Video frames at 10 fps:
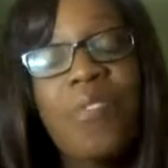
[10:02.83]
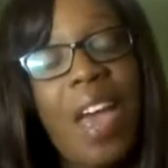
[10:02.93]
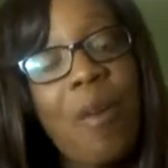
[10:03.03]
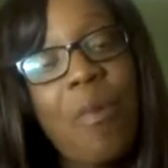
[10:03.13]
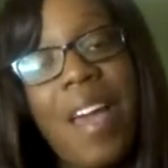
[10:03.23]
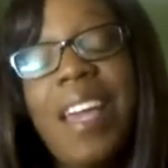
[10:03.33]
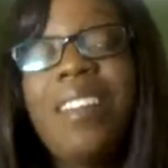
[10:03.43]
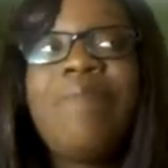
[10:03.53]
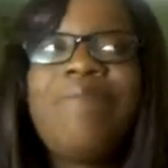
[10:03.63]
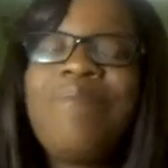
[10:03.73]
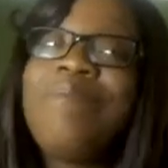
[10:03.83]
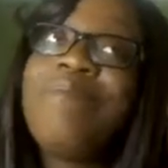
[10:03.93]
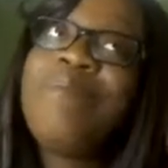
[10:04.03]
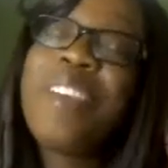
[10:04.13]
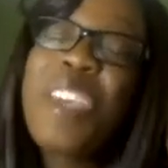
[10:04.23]
that way
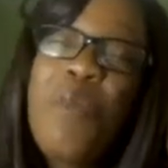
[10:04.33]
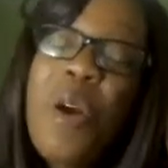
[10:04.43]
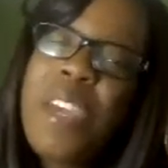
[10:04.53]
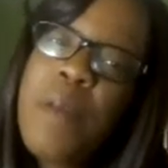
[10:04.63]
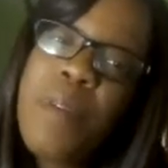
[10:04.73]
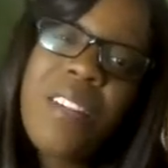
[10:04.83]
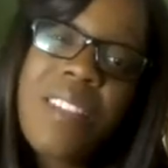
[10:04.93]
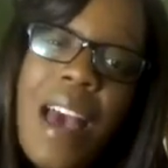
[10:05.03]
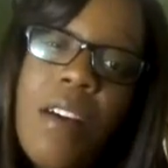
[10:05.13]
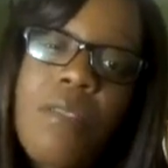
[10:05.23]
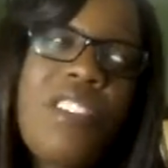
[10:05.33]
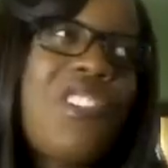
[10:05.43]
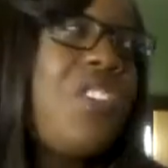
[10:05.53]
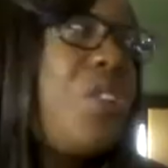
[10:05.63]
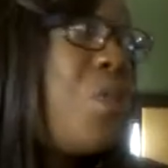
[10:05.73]
you won't get burnt out, because
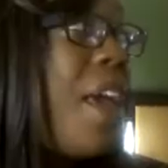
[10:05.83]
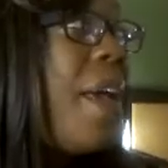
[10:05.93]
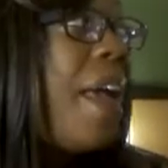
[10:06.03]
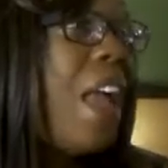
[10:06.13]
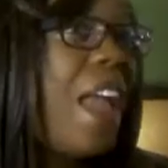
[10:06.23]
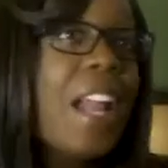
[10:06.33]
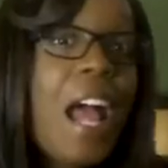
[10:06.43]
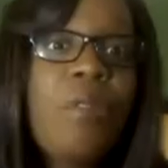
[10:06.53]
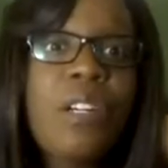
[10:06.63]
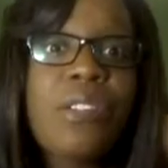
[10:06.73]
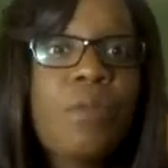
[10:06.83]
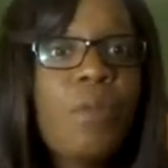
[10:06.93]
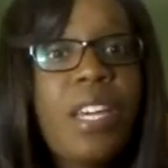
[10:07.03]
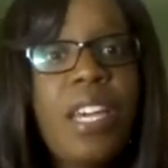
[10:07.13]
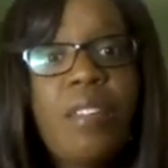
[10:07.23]
you can do 8 hours
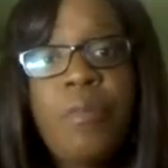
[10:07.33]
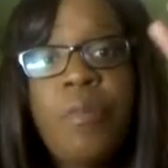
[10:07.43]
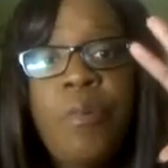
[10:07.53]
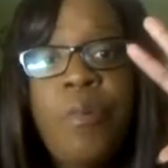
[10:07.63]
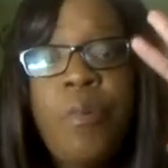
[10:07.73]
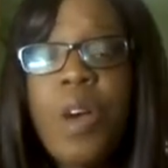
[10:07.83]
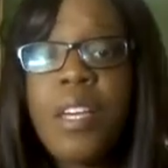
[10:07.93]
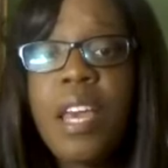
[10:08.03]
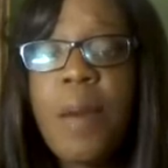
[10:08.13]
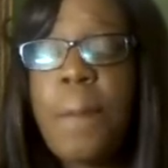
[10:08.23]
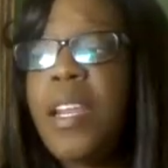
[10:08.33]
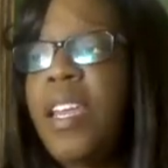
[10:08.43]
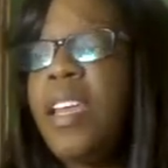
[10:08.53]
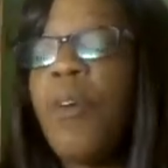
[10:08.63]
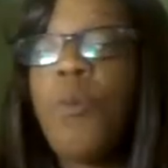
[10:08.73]
with one
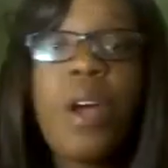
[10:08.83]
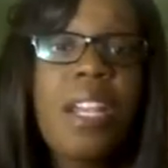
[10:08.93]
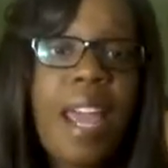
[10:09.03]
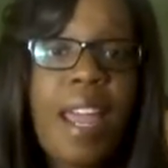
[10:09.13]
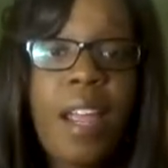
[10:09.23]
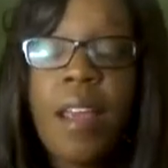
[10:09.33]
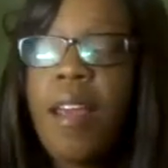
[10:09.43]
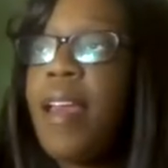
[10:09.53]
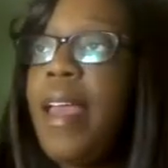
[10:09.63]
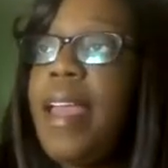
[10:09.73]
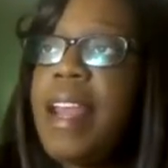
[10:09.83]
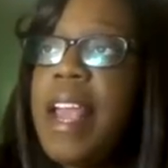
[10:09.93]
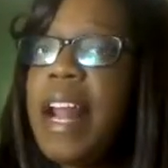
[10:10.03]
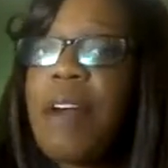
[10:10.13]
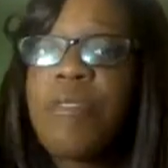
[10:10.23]
company one day and
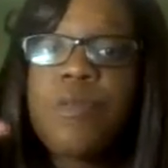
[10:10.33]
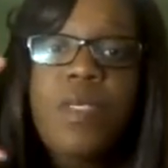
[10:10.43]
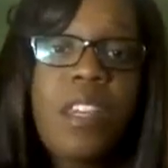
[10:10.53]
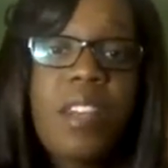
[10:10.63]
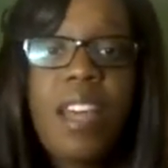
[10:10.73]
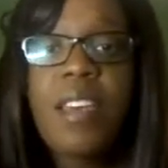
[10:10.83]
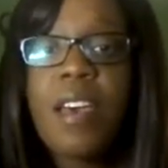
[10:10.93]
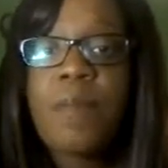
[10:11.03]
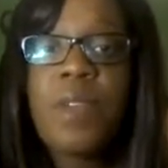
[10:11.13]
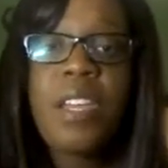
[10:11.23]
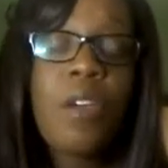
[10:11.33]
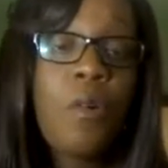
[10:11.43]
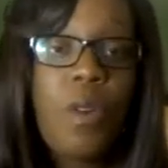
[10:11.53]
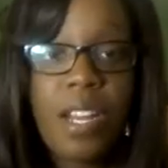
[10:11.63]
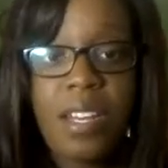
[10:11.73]
8 hours with another company
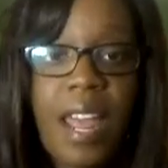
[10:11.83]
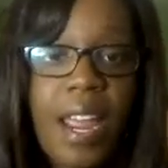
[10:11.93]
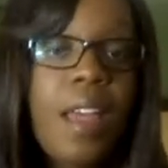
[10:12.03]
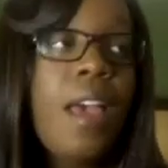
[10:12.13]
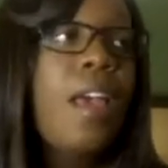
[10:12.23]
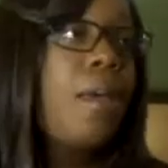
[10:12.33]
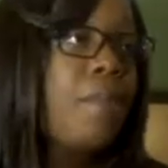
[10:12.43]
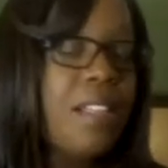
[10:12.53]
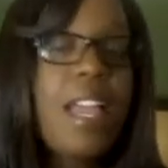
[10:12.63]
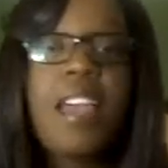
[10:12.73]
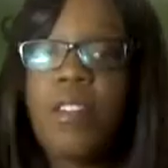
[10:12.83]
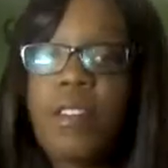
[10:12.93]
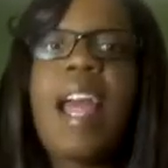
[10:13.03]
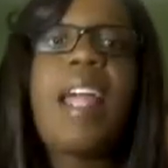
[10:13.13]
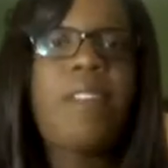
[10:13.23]
one day and make that your
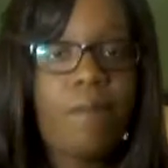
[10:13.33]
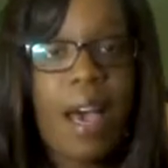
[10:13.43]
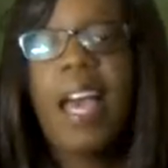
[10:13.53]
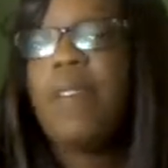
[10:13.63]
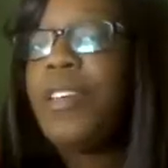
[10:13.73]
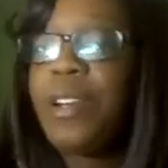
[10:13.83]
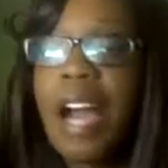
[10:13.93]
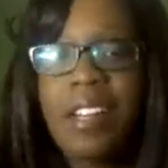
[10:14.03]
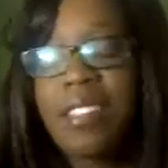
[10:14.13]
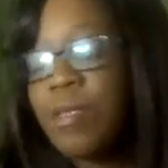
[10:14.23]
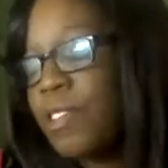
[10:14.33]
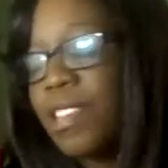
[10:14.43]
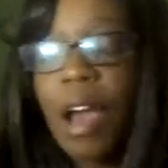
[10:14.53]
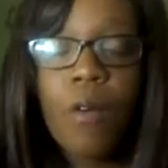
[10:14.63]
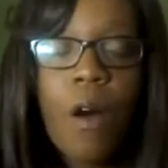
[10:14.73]
9 to 5, and you're kind of
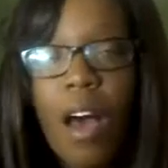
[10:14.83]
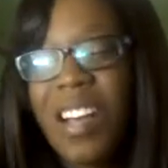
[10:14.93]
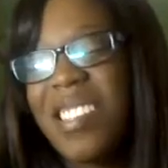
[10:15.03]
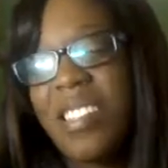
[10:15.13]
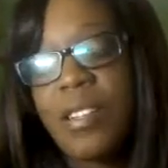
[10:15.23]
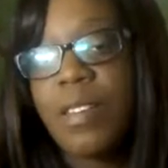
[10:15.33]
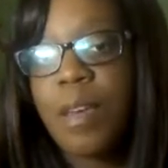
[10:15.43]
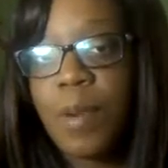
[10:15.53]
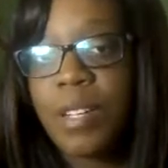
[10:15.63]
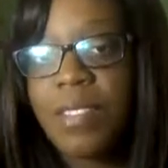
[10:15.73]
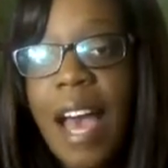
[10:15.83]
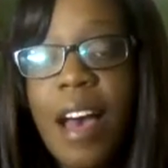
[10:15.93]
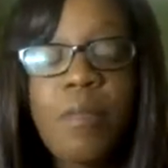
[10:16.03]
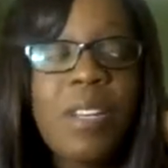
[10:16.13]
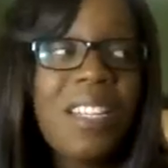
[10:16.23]
switching out calls and you don't get burnt
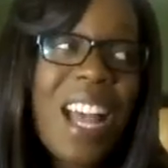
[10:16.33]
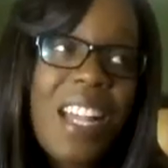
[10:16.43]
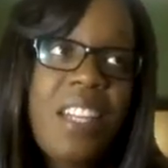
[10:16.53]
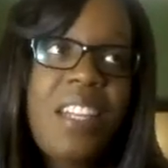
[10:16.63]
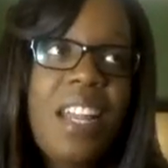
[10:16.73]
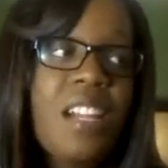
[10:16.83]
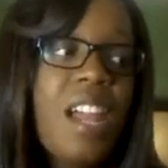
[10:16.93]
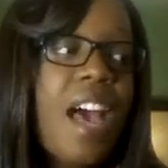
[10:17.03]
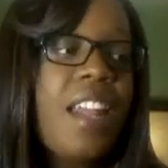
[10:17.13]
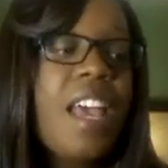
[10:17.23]
out. Because I did Datalot